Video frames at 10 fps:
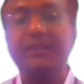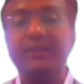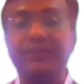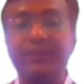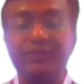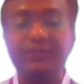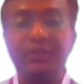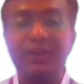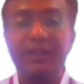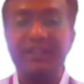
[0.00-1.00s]
the first
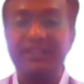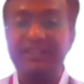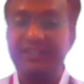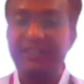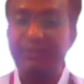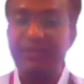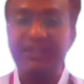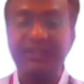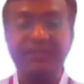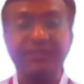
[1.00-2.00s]
law and its
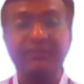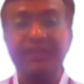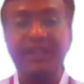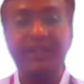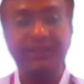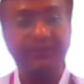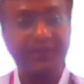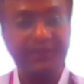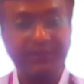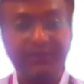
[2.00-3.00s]
implication, we can
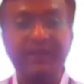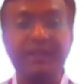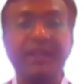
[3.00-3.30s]
effectively